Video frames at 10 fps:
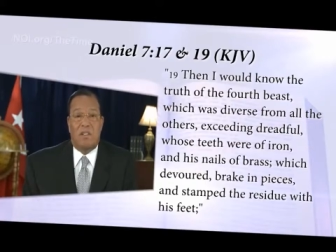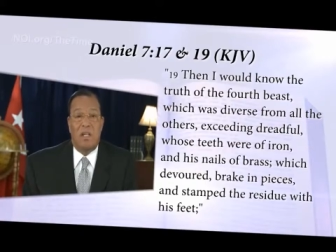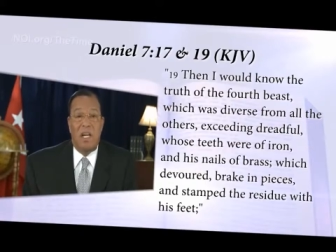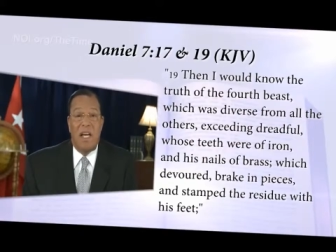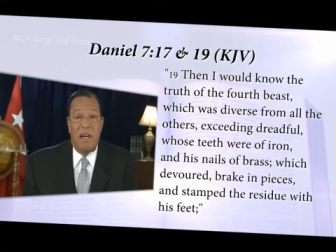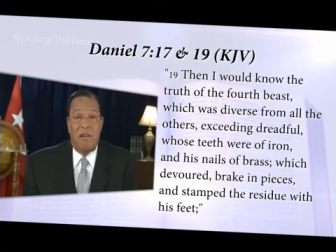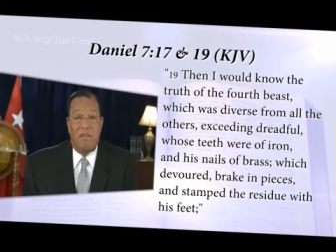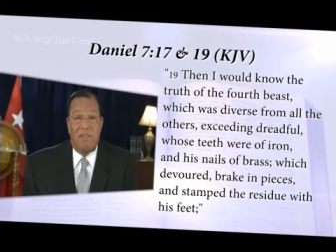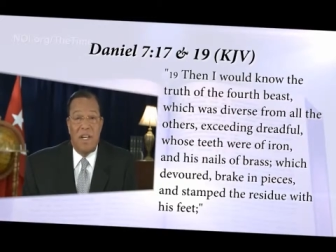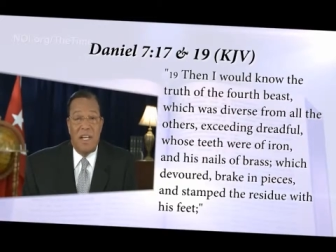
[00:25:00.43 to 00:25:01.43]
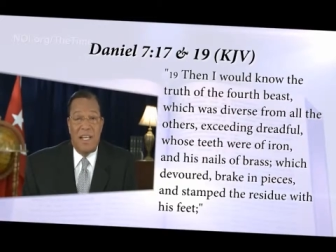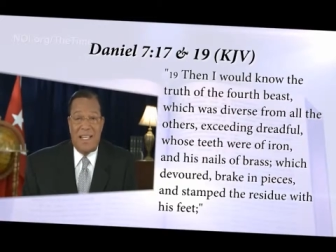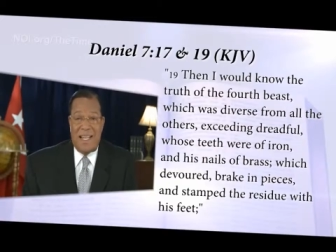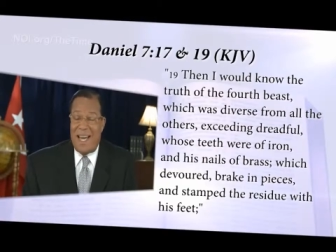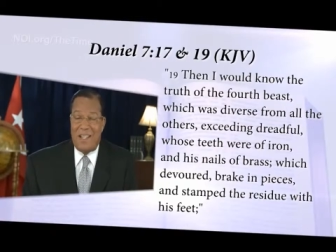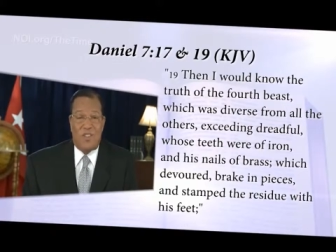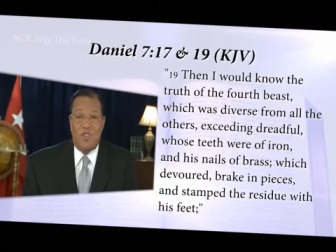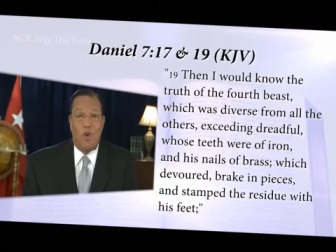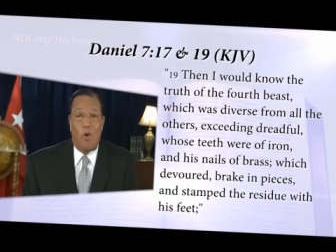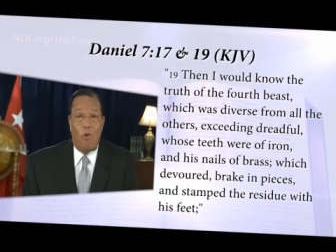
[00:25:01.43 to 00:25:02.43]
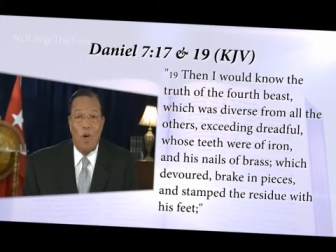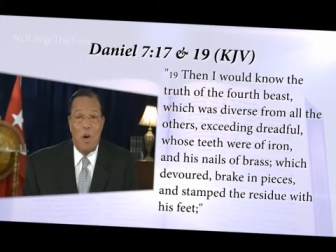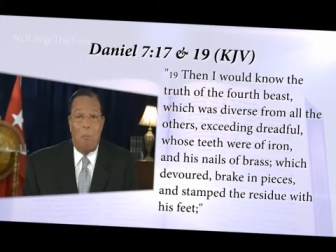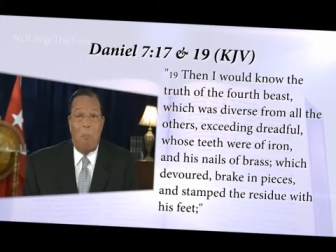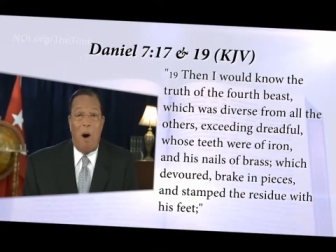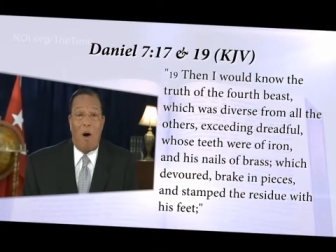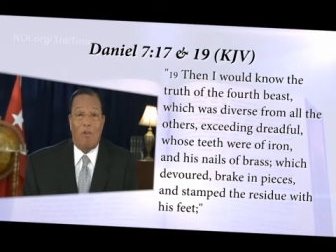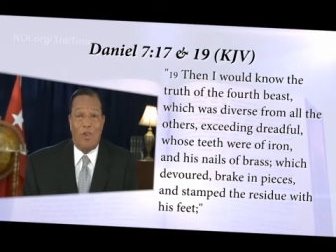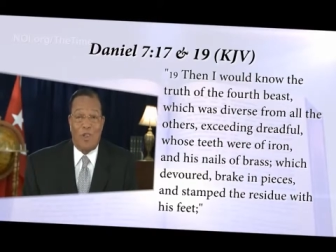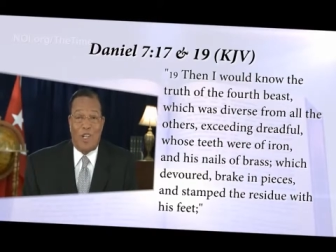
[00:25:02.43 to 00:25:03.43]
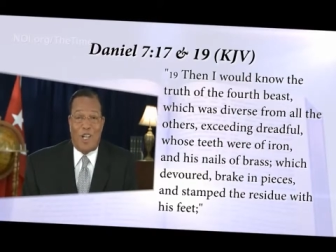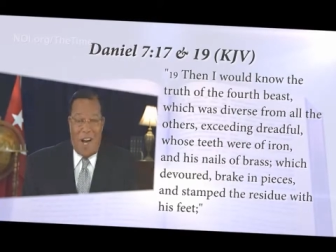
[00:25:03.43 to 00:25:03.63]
to live, it has no moral